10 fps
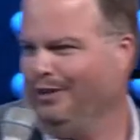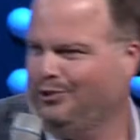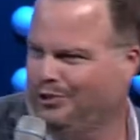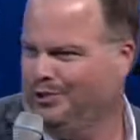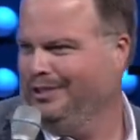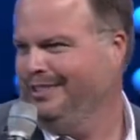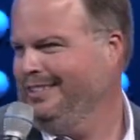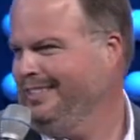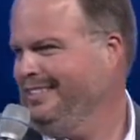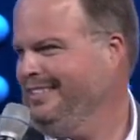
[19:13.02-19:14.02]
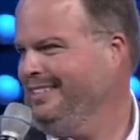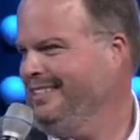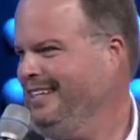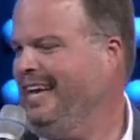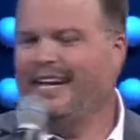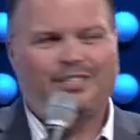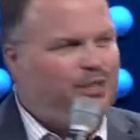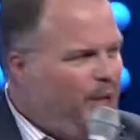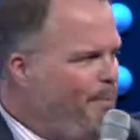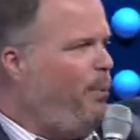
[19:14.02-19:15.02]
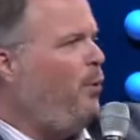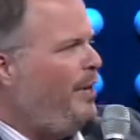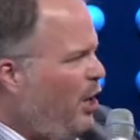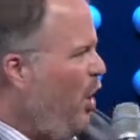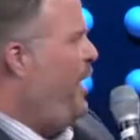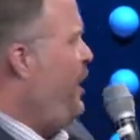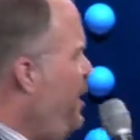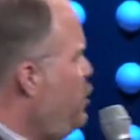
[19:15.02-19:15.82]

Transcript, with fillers: of us. And at some point in, in